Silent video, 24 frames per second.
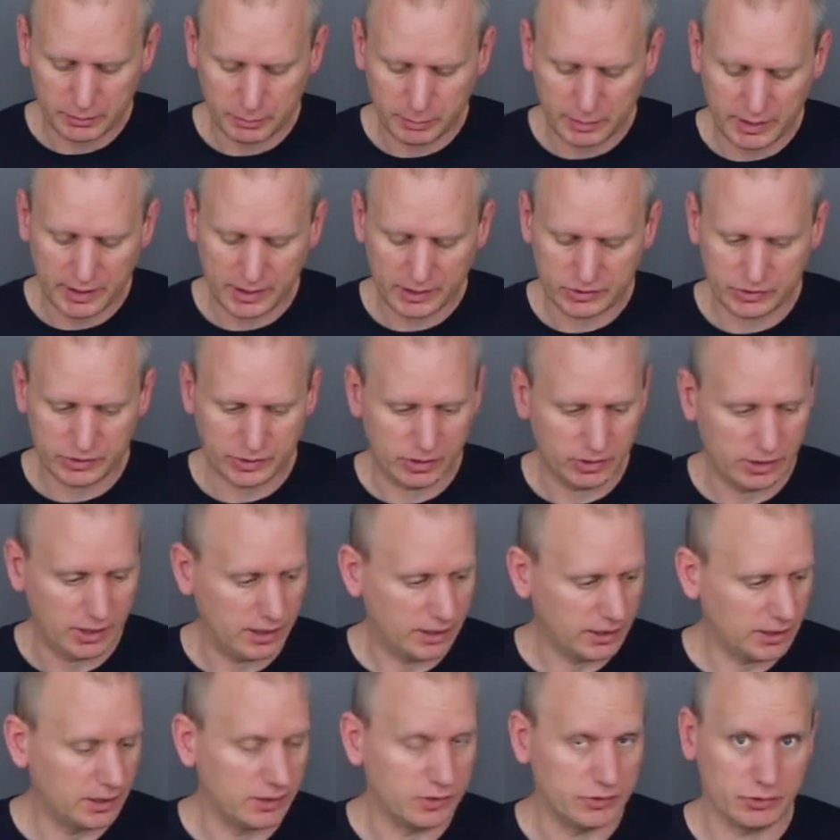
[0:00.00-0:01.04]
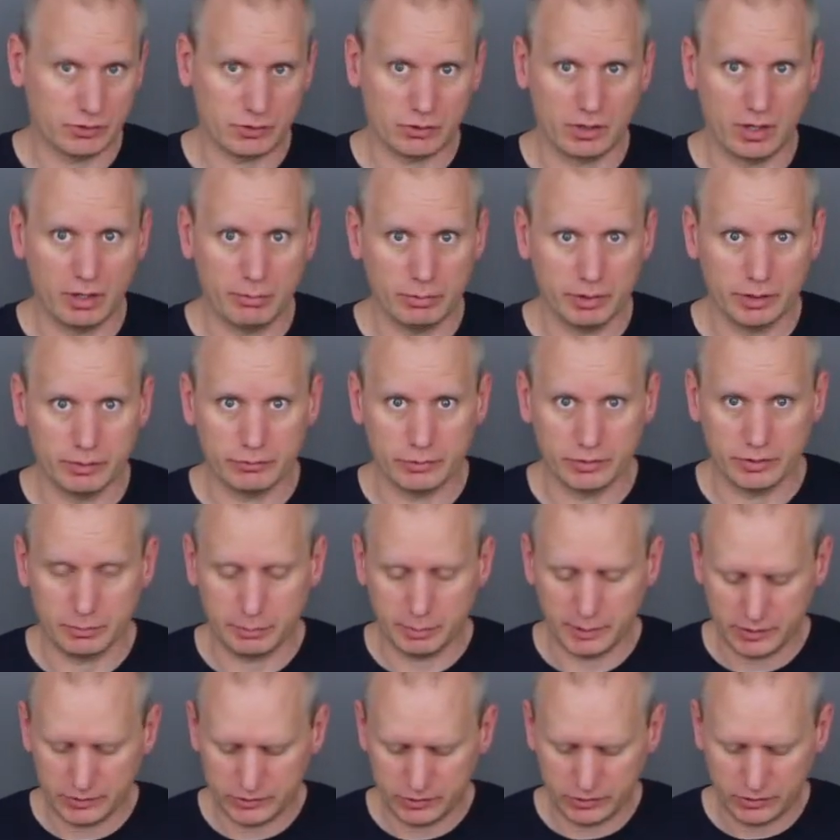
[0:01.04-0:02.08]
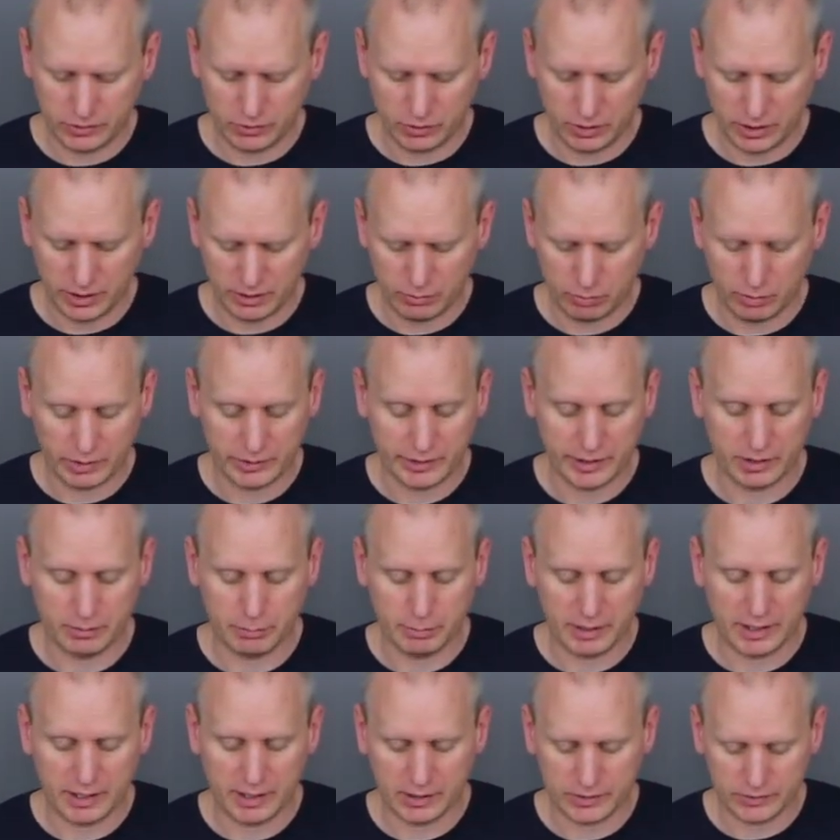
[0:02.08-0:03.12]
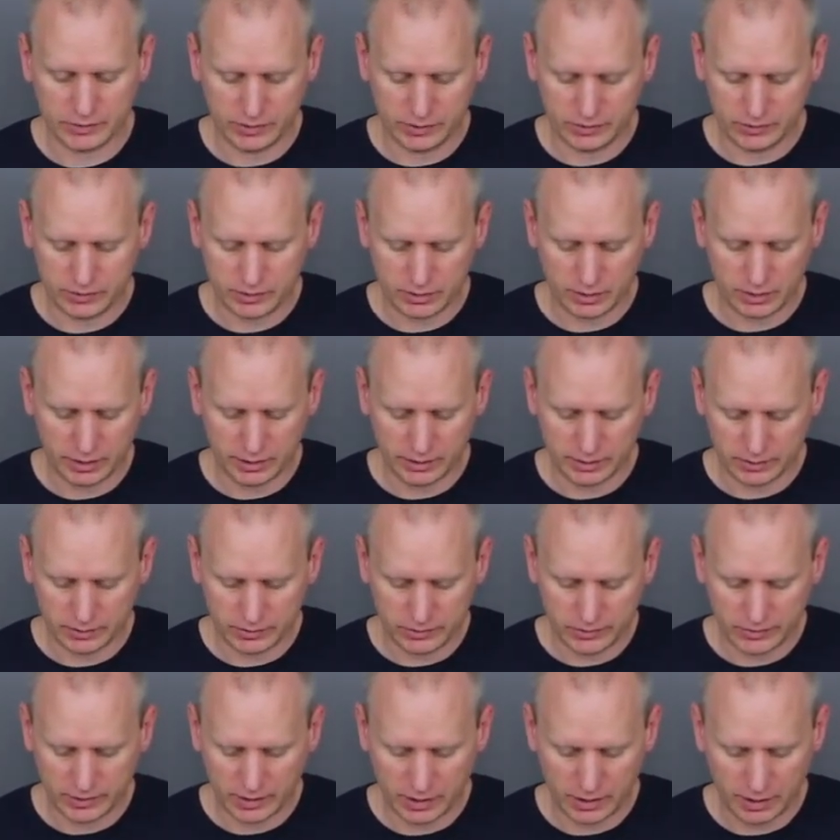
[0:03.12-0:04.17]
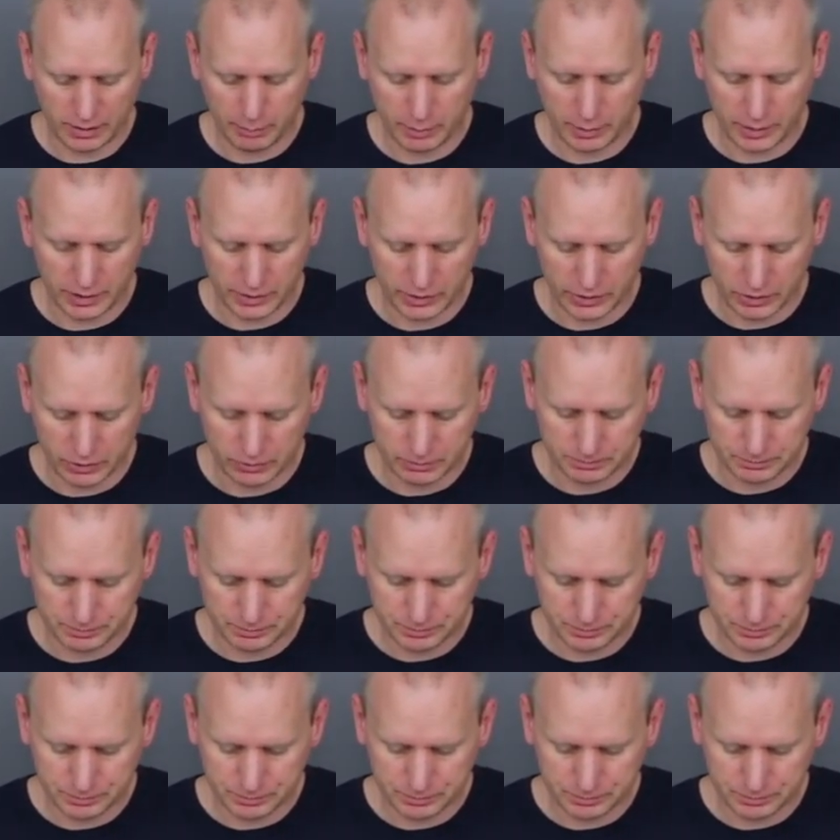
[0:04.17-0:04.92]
the epoxy, you're not kind of scrambling for the pieces you need while that epoxy is starting to set up on you.